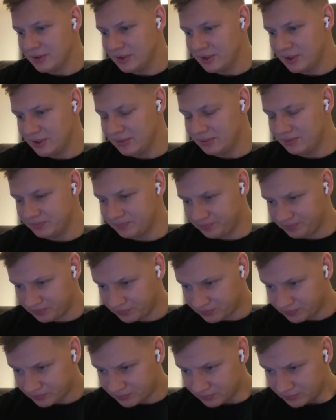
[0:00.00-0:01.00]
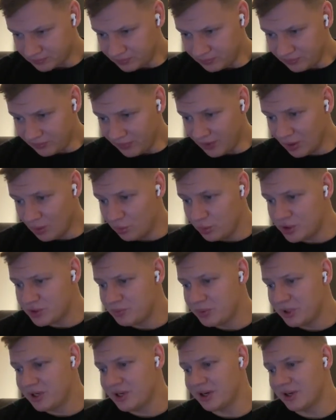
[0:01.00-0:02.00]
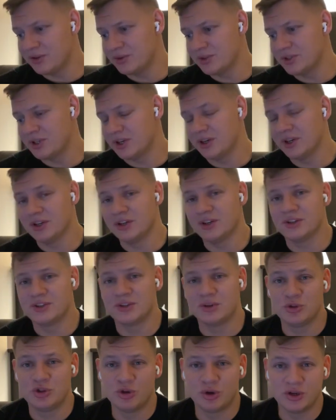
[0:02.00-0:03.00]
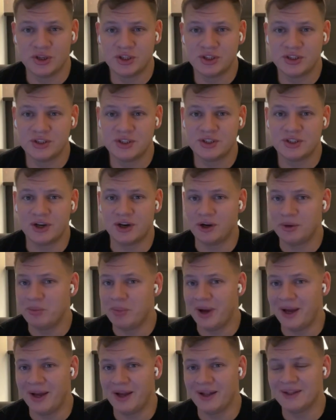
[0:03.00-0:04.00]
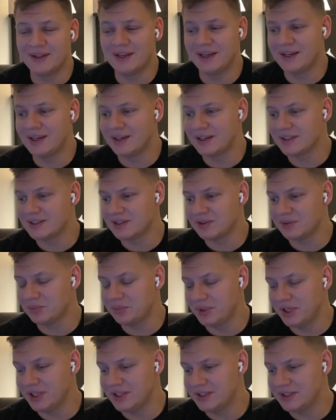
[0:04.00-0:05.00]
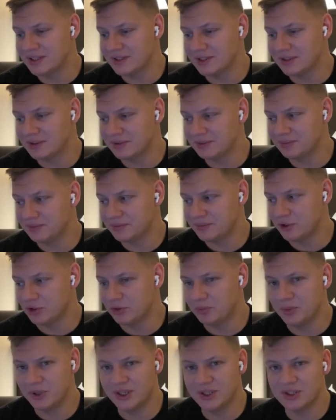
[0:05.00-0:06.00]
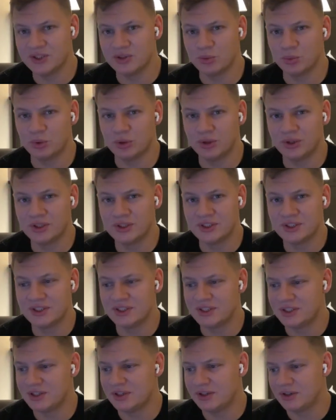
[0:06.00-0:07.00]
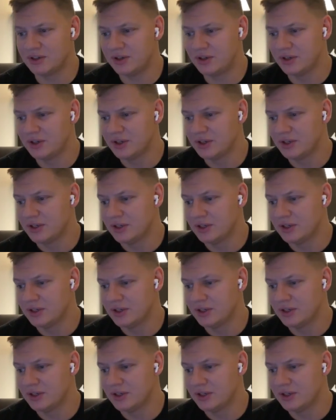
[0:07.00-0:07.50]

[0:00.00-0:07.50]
yeah. Which big countries on here? So Georgians are banned; they cannot compete uh, Europeans and Worlds this year.